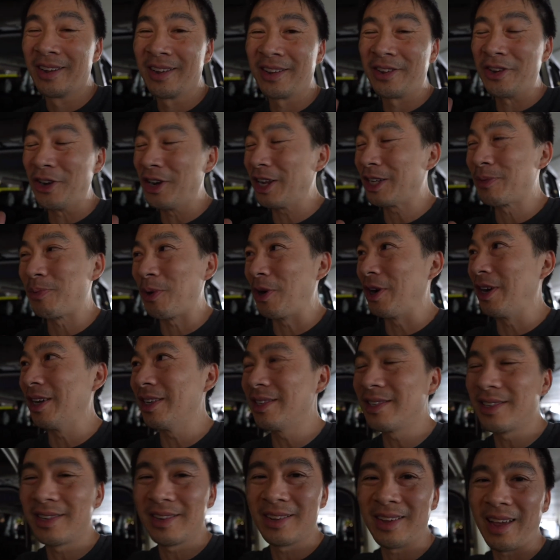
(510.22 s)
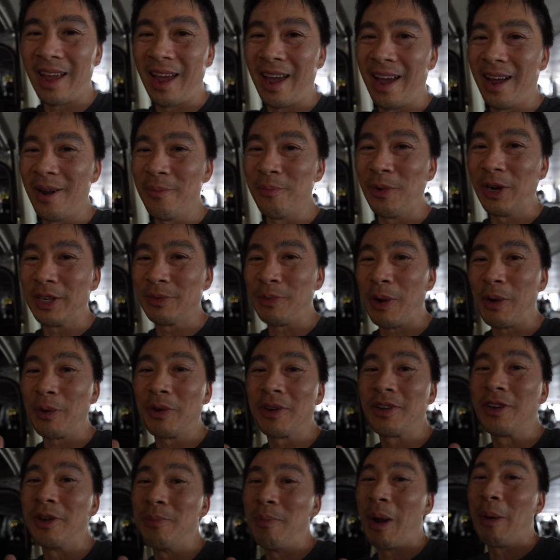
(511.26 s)
good experience and brings
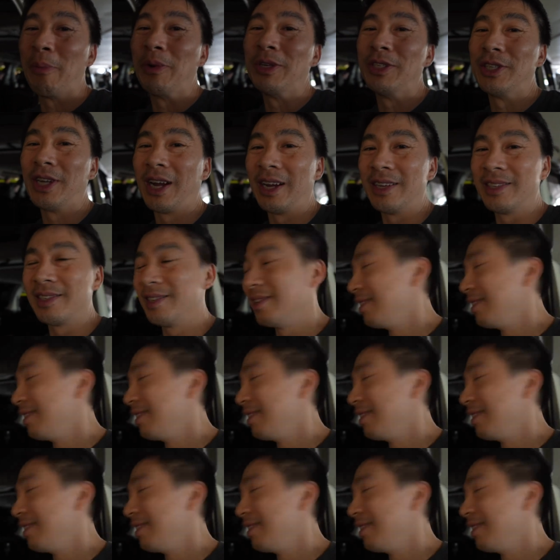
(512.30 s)
about good memories, you guys.